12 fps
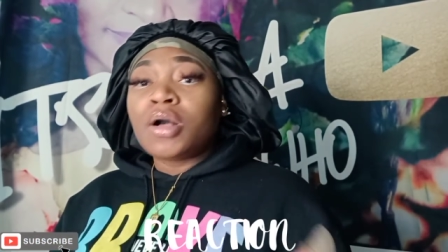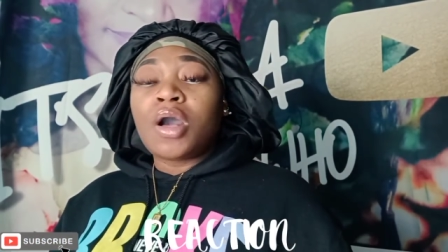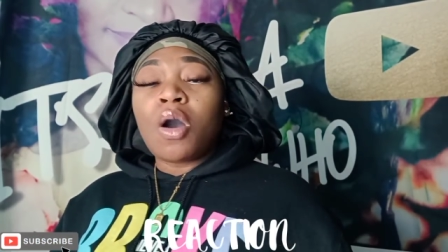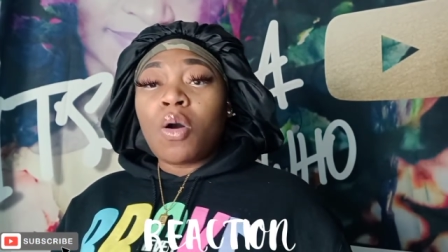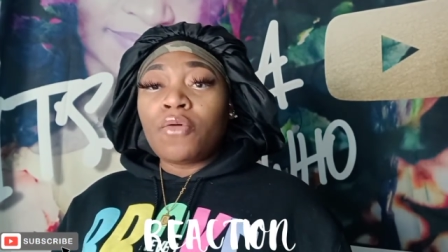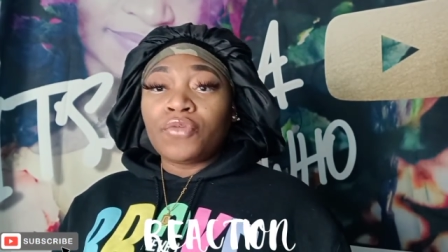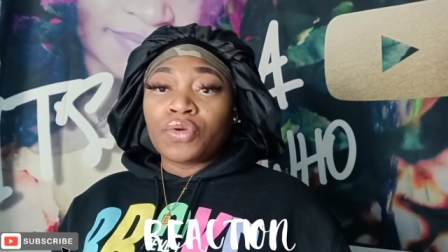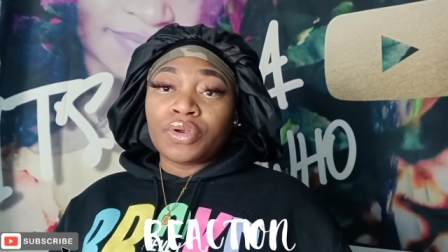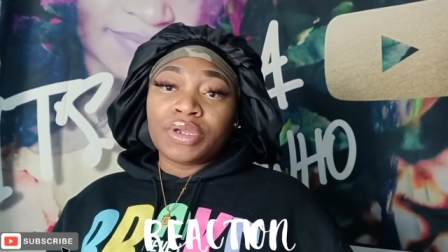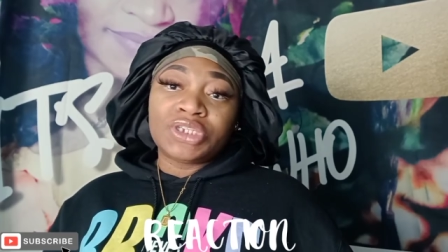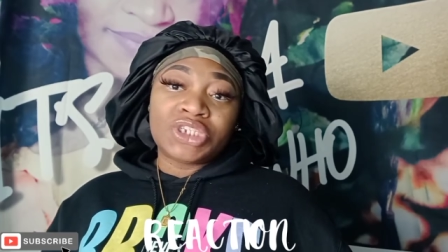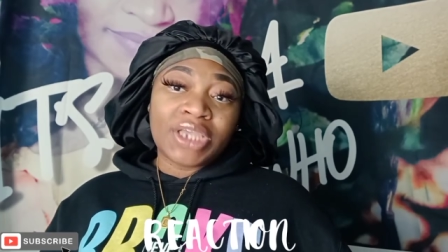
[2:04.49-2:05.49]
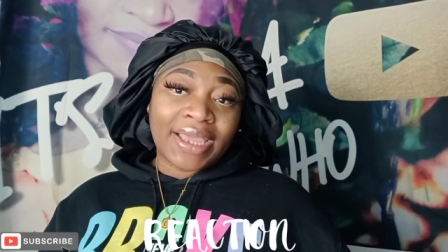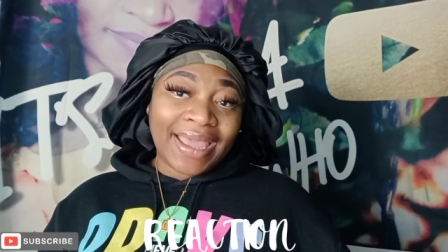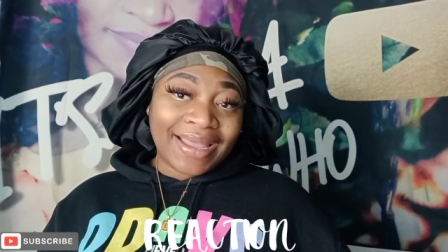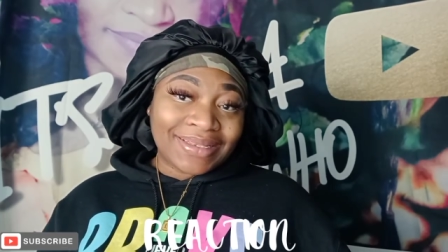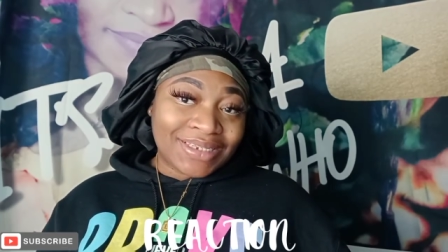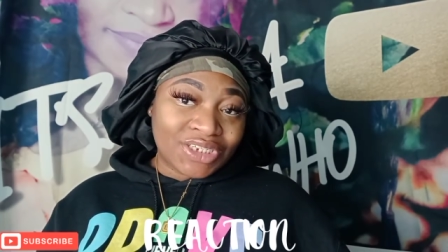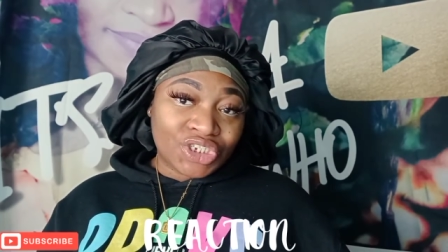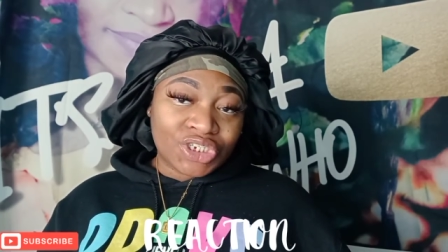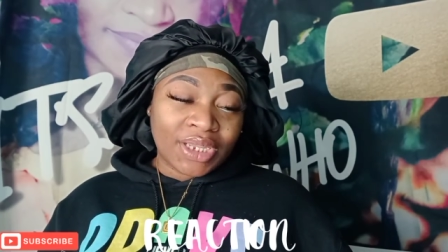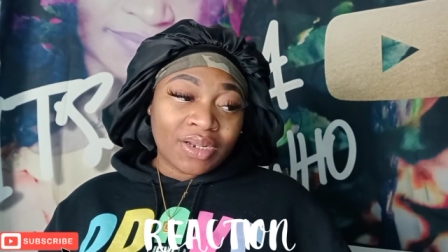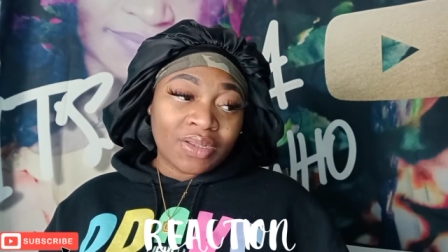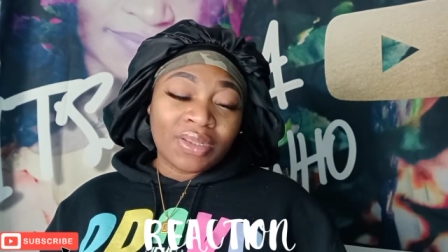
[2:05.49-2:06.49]
Go over here and check out this
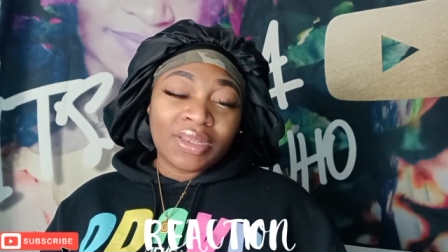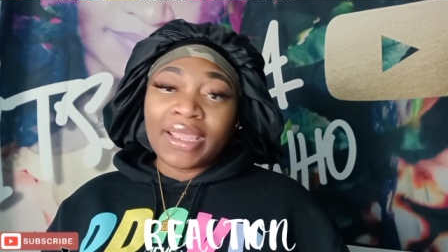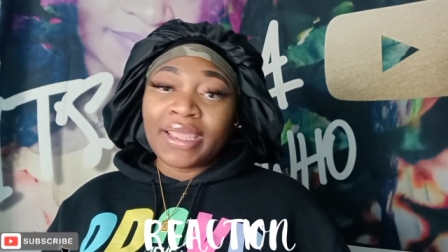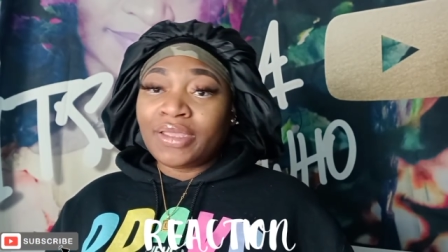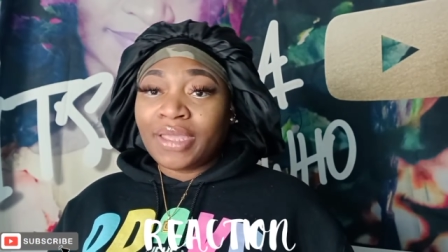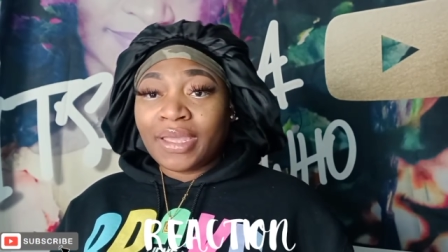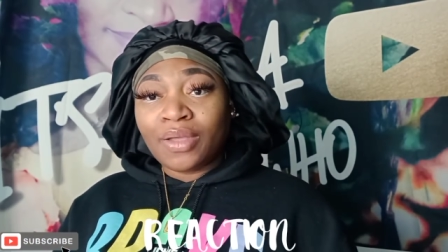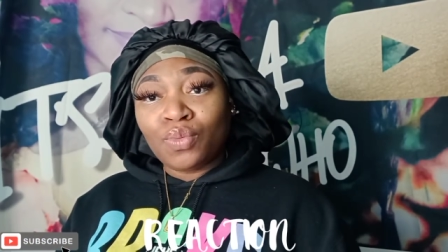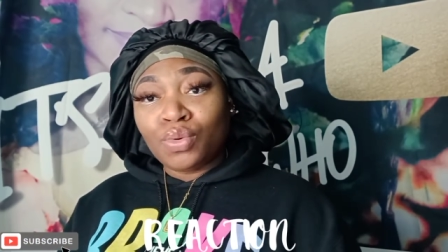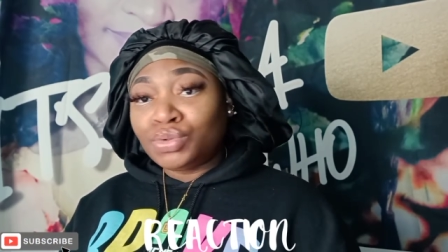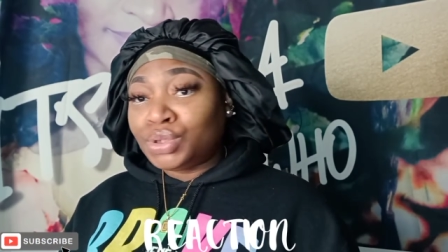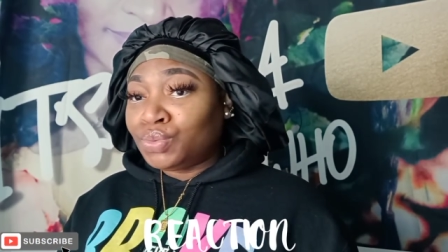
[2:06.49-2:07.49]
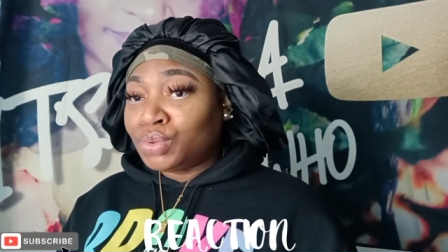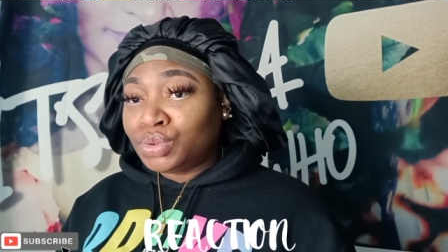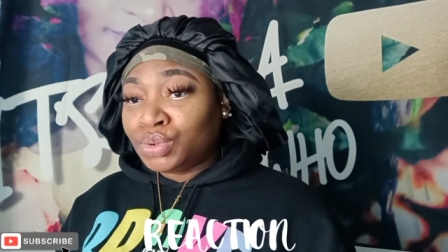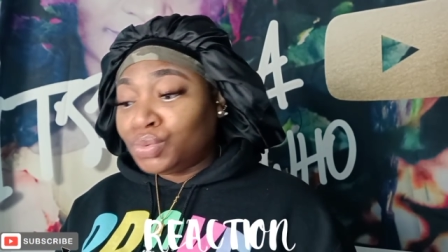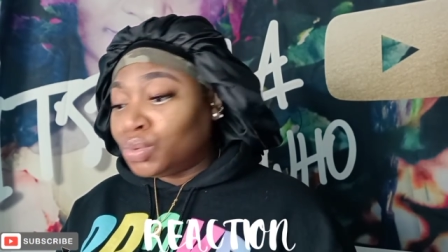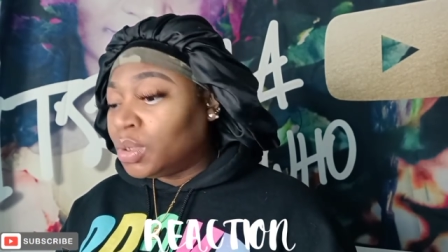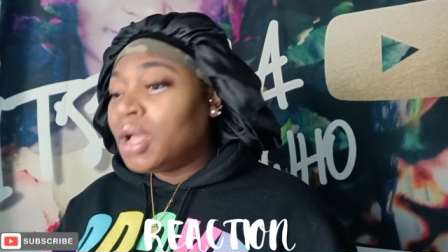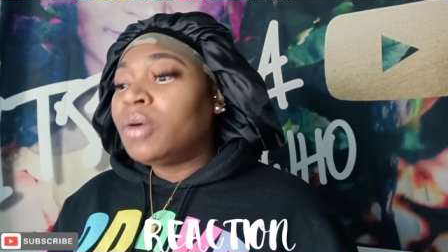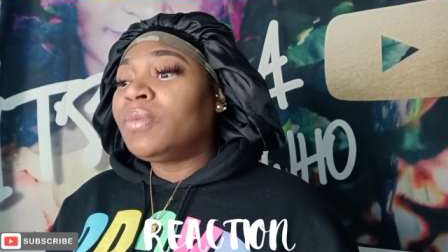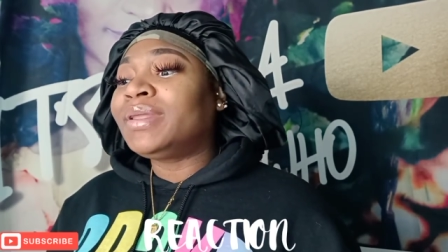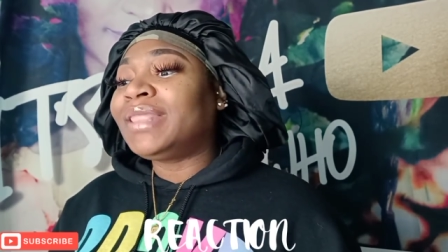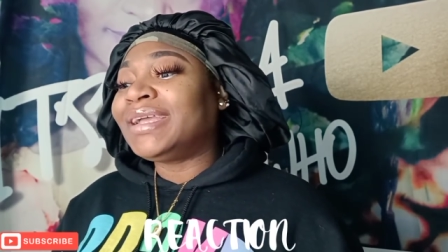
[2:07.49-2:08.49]
channel. They yeah, whoop de whoop de woo.
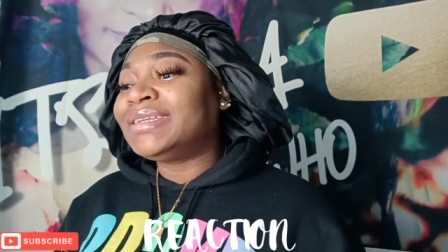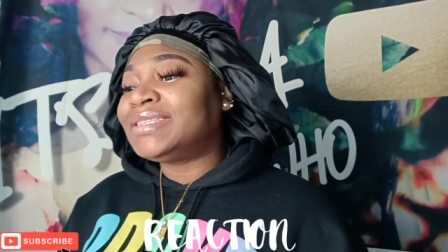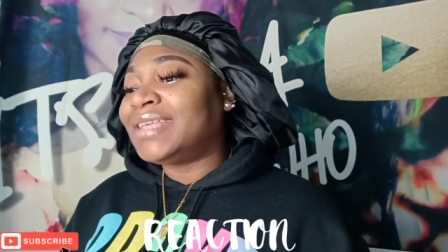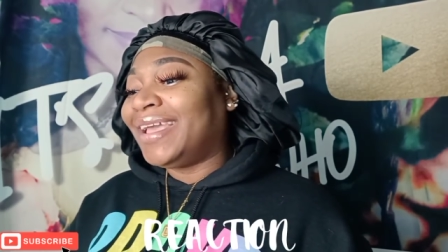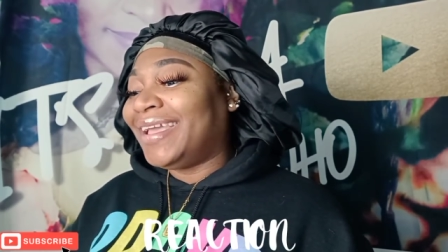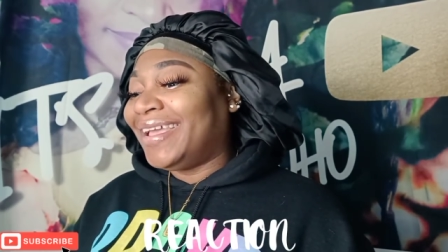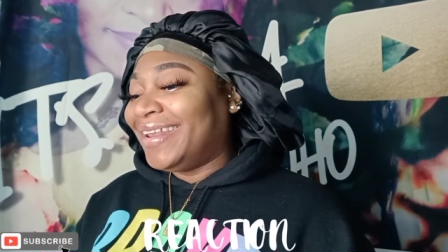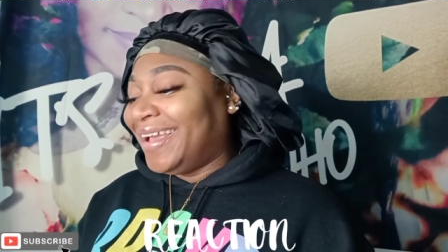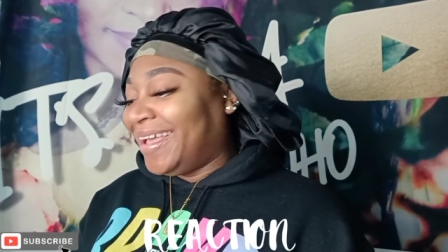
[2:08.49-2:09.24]
What they saying?